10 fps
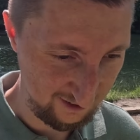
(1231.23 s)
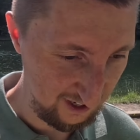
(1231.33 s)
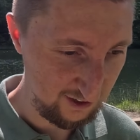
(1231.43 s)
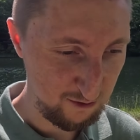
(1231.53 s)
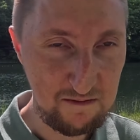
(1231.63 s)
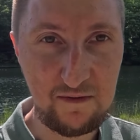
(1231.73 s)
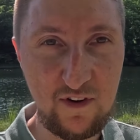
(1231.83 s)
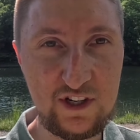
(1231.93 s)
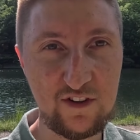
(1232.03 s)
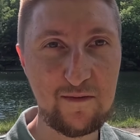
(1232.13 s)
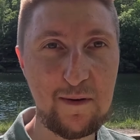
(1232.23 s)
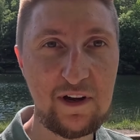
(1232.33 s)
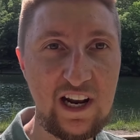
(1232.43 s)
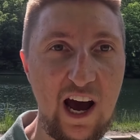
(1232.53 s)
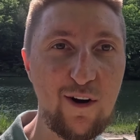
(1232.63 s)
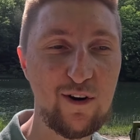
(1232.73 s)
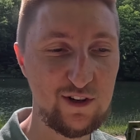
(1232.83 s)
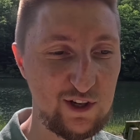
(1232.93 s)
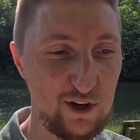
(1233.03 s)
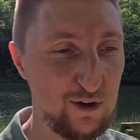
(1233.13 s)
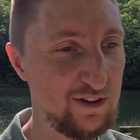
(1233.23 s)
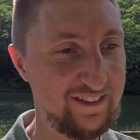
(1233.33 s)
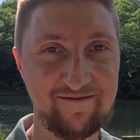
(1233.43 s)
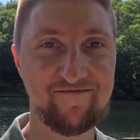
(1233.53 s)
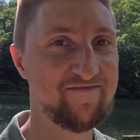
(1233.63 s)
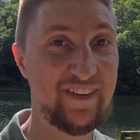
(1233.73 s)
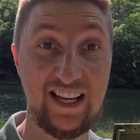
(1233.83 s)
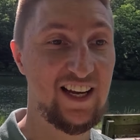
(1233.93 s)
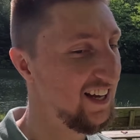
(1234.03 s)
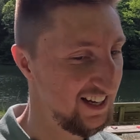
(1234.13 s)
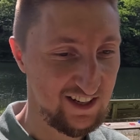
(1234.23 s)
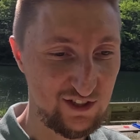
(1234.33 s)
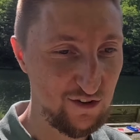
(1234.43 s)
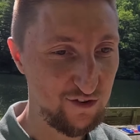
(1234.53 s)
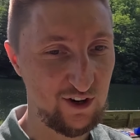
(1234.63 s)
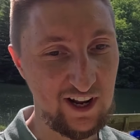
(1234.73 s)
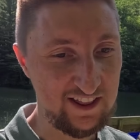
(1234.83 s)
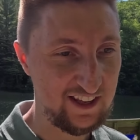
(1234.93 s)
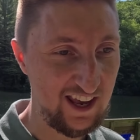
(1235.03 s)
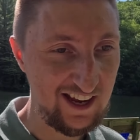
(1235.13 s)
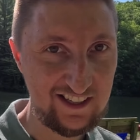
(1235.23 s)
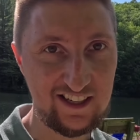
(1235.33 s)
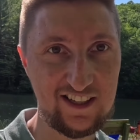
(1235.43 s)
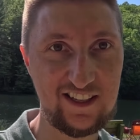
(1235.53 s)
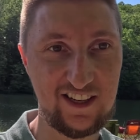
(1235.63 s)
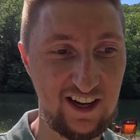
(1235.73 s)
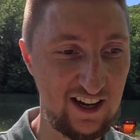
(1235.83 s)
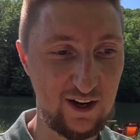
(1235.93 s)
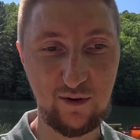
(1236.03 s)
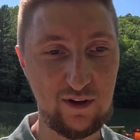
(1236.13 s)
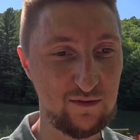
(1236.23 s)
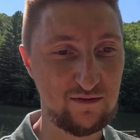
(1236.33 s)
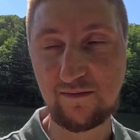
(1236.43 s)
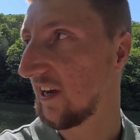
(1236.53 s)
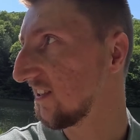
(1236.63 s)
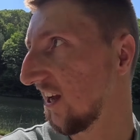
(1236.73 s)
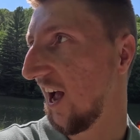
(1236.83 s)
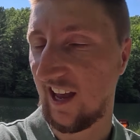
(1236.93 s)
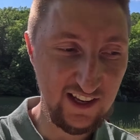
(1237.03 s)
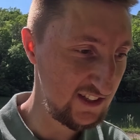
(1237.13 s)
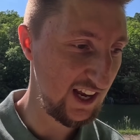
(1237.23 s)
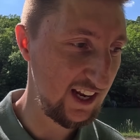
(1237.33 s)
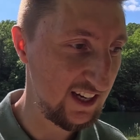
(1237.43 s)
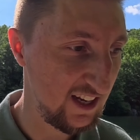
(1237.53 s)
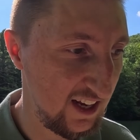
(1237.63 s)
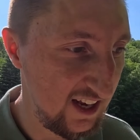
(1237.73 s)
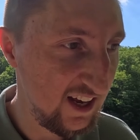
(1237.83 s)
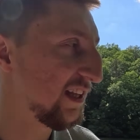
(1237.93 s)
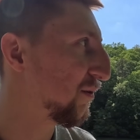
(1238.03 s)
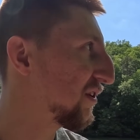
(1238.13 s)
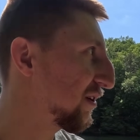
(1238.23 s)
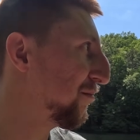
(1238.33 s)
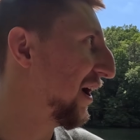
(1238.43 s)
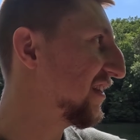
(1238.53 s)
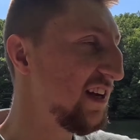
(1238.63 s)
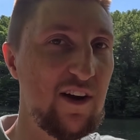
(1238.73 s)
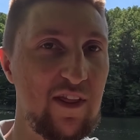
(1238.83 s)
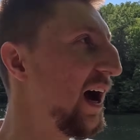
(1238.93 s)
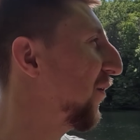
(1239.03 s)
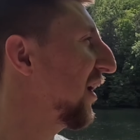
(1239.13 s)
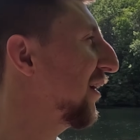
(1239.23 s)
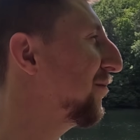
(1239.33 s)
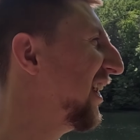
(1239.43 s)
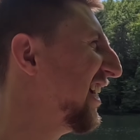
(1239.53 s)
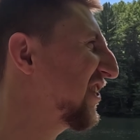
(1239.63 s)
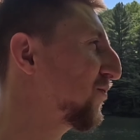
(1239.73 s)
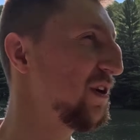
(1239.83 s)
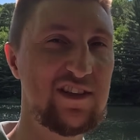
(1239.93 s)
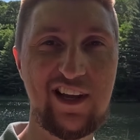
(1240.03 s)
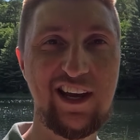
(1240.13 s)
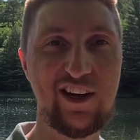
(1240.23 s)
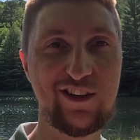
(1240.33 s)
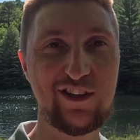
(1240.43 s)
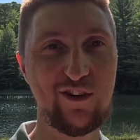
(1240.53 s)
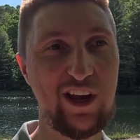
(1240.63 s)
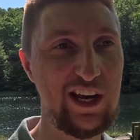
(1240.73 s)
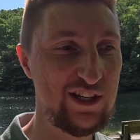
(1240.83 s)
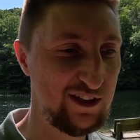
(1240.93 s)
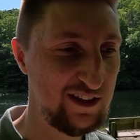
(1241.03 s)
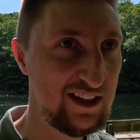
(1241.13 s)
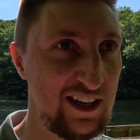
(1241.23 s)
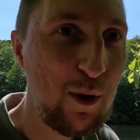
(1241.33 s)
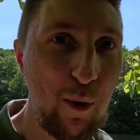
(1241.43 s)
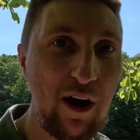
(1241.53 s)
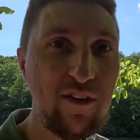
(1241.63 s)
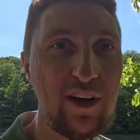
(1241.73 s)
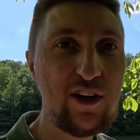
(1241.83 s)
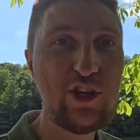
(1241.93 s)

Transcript: Well, we've been fishing maybe an hour or so, and so far nothing yet. We passed a guy, he said there were some bites down that way, but I just want to stay here in this location. My wife here,